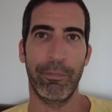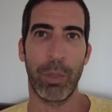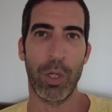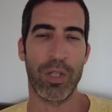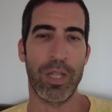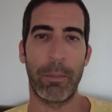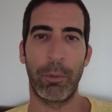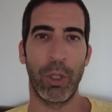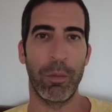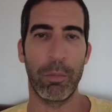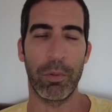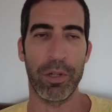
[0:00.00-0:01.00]

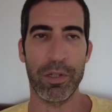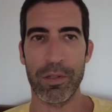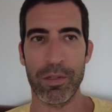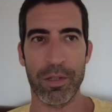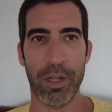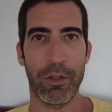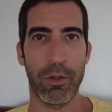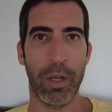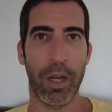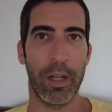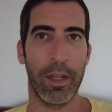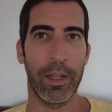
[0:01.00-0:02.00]
perception prisons that you
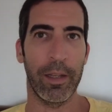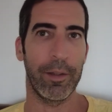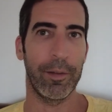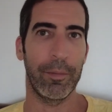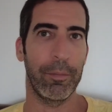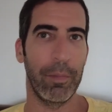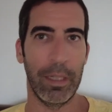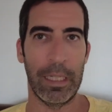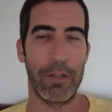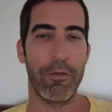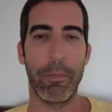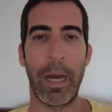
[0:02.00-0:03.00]
gotta like
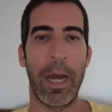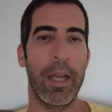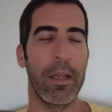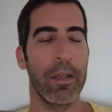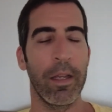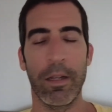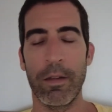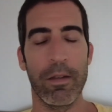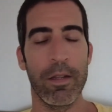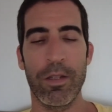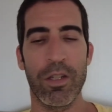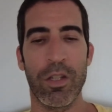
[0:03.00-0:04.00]
live by, and
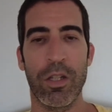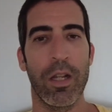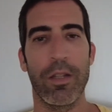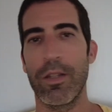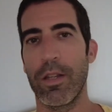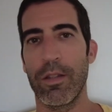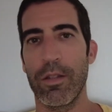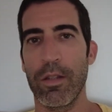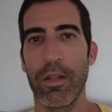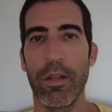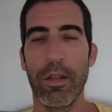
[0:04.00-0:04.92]
it's just nonsense.